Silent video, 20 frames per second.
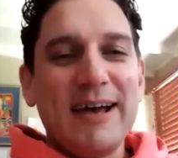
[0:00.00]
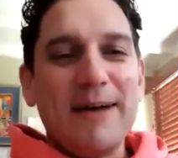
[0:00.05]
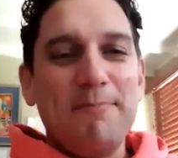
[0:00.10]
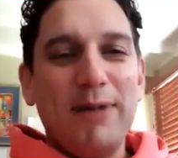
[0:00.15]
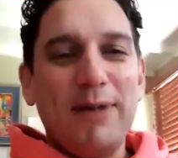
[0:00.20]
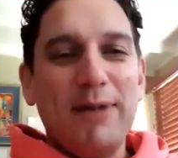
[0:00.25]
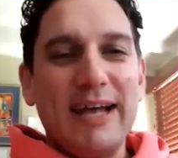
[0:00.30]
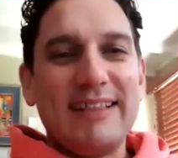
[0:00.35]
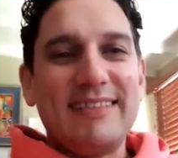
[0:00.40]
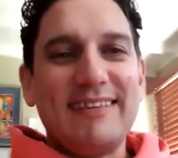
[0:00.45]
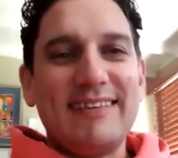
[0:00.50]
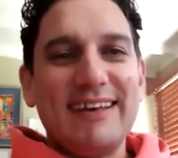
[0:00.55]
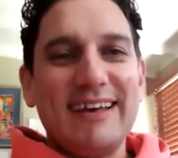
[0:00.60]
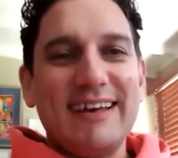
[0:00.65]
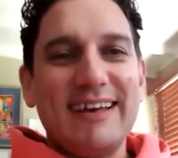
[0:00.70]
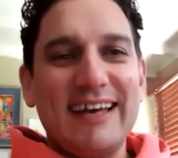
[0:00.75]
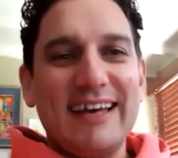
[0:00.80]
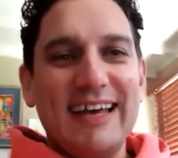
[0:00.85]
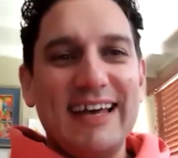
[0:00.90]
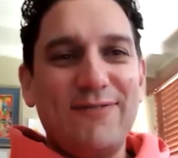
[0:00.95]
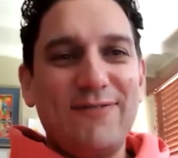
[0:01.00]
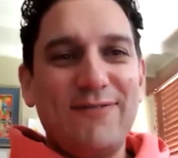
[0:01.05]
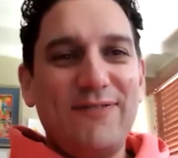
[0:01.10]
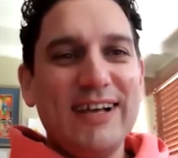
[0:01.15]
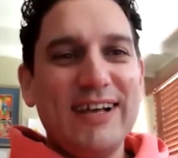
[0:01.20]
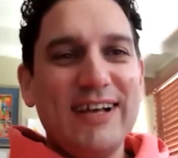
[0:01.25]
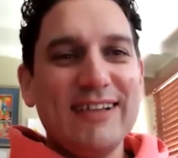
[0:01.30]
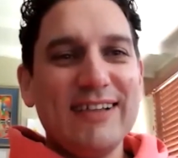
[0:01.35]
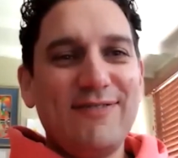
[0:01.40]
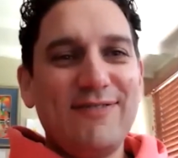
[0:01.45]
But it
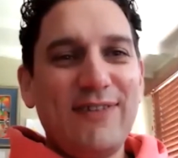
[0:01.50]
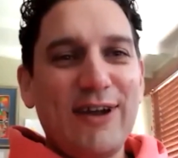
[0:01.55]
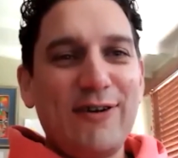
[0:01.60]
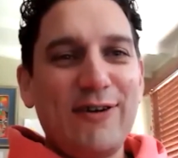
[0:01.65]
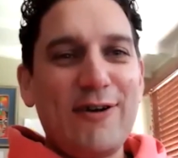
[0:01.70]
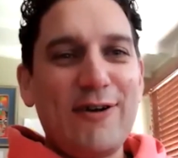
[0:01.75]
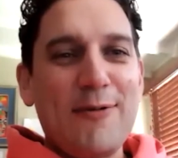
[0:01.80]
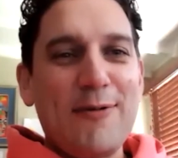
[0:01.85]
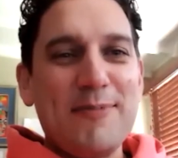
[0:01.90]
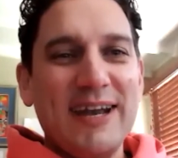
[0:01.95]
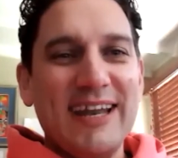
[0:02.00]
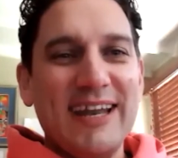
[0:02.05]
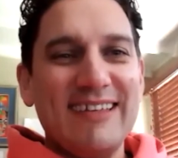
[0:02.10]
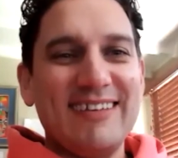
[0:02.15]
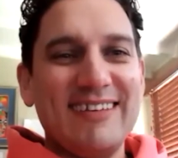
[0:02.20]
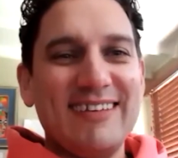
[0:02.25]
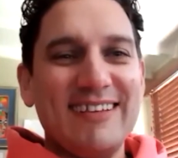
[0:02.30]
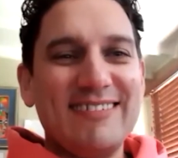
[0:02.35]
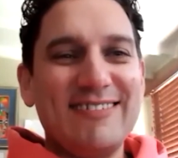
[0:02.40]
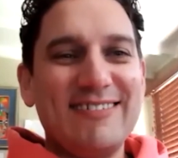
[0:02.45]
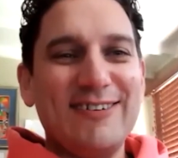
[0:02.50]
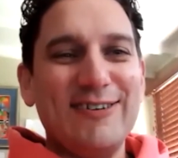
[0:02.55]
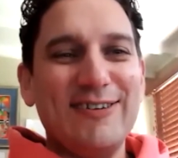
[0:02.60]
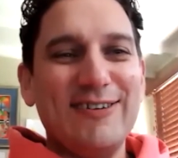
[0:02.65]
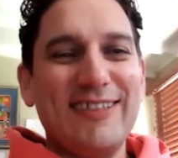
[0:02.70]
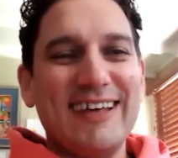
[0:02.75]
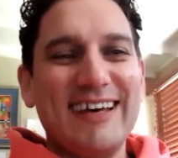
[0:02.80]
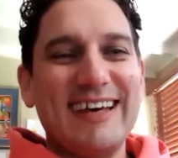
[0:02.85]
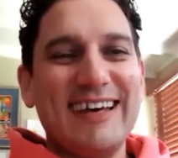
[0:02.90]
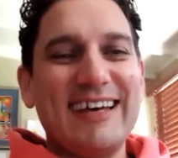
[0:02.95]
feels very reminiscent to
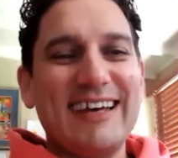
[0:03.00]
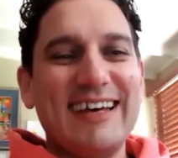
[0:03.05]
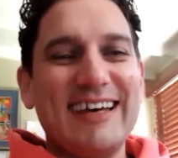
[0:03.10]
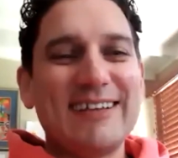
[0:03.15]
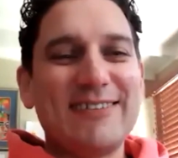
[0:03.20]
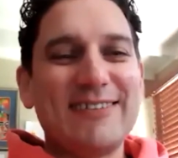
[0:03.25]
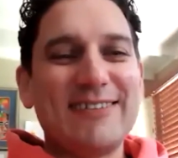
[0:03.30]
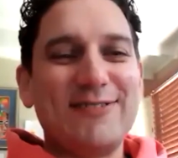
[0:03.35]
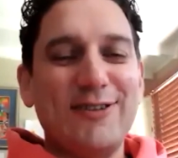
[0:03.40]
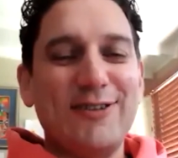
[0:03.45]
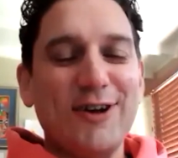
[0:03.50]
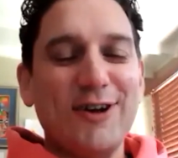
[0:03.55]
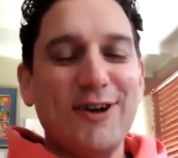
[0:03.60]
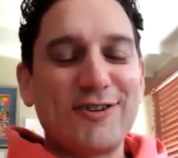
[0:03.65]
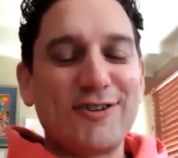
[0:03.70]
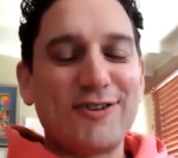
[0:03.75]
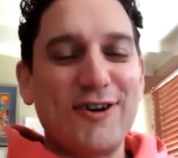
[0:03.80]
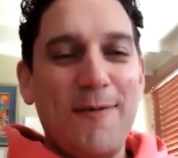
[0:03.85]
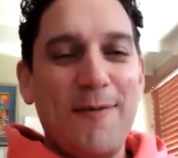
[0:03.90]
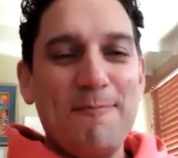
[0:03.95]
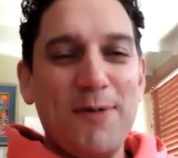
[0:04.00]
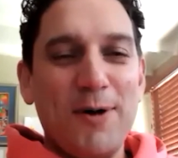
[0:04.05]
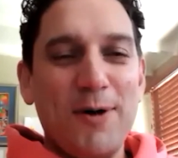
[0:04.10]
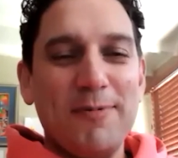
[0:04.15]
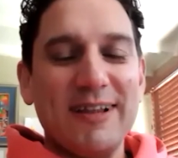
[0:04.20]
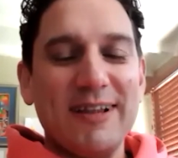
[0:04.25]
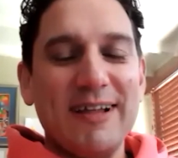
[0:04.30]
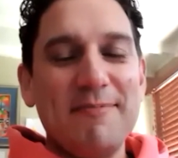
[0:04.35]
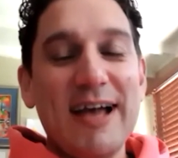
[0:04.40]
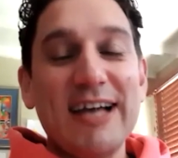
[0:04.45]
the dot-com
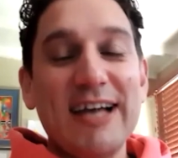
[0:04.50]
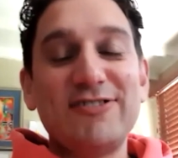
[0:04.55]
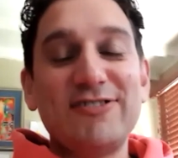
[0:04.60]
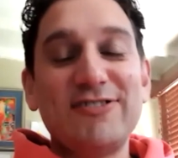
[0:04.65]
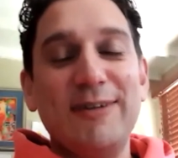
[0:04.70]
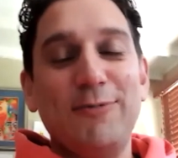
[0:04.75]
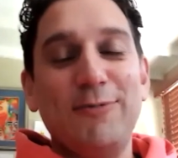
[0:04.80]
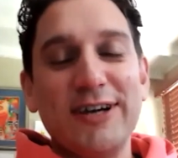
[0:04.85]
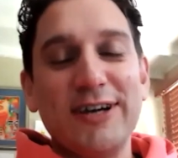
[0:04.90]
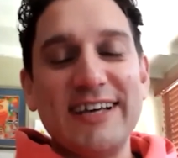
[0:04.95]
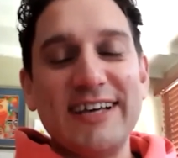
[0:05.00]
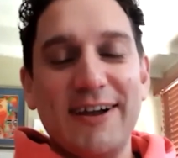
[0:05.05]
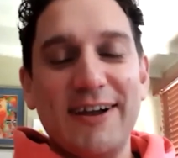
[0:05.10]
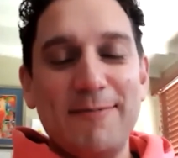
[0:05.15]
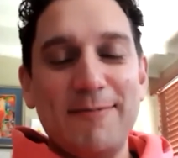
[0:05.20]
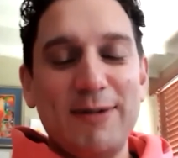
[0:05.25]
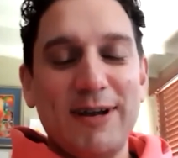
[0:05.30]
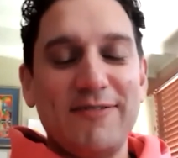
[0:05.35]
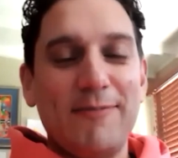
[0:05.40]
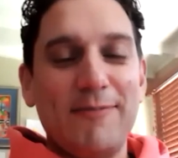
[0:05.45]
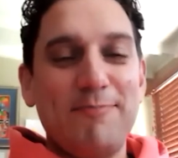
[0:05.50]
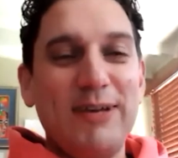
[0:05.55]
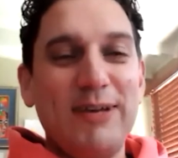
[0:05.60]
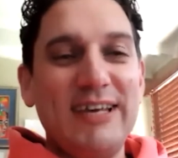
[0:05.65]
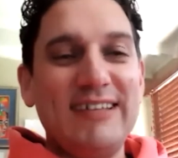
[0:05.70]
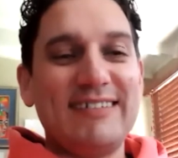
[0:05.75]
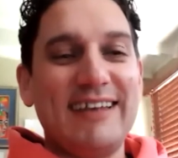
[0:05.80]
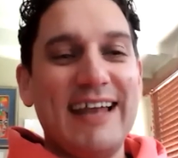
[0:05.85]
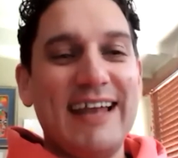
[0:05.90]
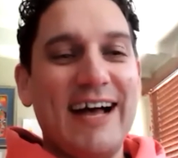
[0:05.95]
bubble. I'm actually working on a bit of a
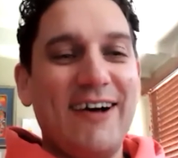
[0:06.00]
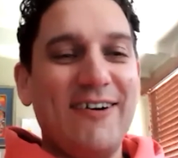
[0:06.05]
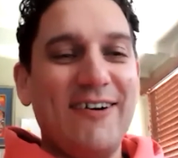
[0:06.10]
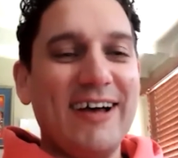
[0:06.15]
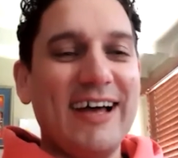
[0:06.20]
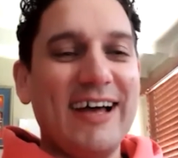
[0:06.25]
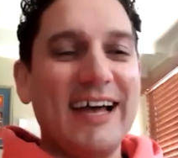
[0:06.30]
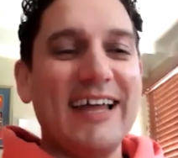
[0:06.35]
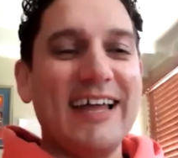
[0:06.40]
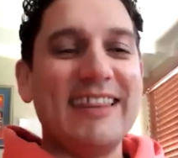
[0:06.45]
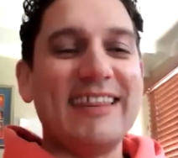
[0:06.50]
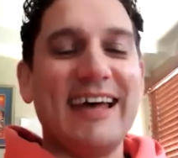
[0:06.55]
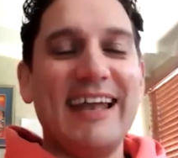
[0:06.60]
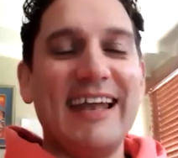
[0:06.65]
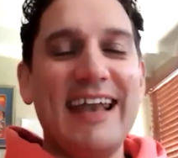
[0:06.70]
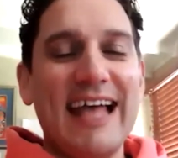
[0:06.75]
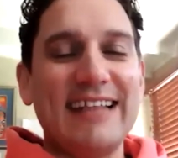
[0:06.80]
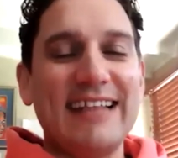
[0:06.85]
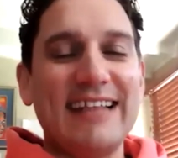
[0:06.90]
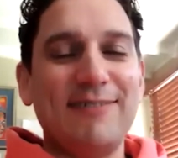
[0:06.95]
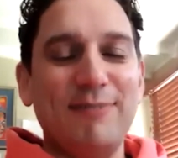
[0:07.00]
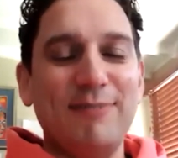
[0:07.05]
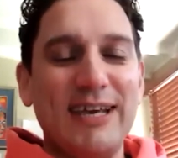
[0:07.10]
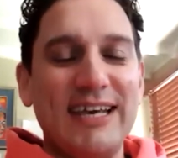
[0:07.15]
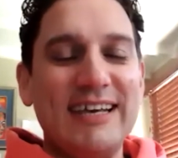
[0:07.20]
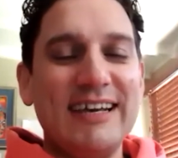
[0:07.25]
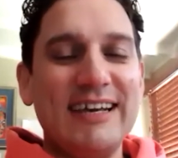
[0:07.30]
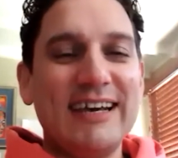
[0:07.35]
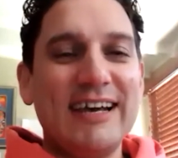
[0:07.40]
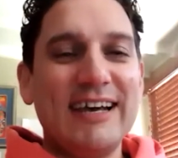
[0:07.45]
piece now, the anatomy
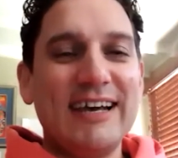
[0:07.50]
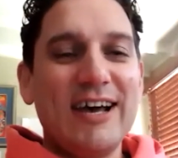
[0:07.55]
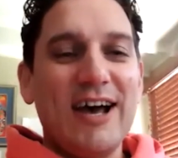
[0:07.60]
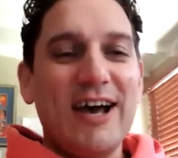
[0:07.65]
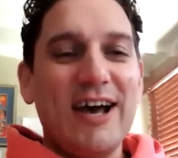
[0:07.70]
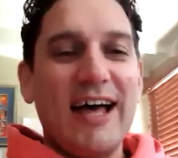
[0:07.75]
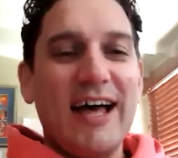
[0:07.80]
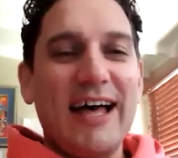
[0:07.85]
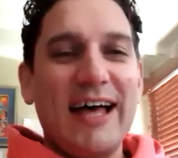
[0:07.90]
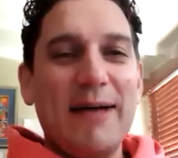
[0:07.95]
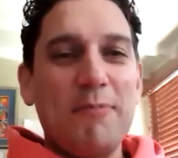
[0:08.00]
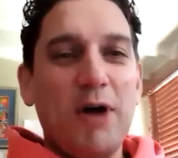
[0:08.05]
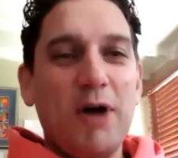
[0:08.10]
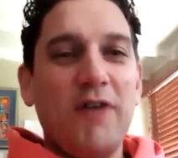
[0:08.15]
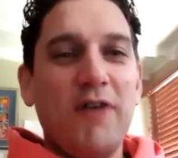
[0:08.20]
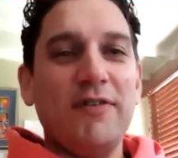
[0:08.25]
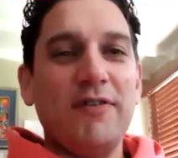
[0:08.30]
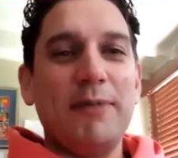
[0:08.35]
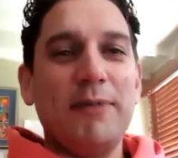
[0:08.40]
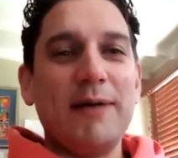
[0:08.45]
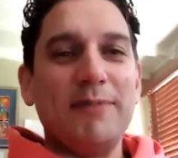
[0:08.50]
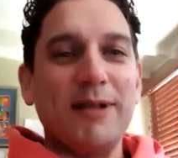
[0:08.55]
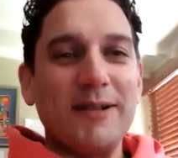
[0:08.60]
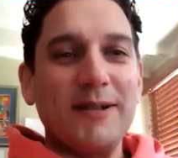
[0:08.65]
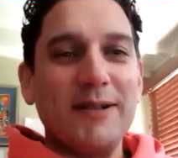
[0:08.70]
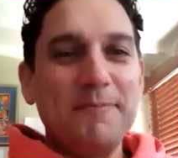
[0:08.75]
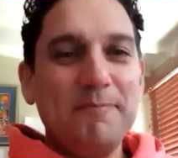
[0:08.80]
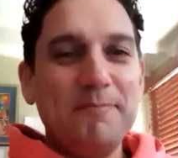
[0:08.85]
of a bubble.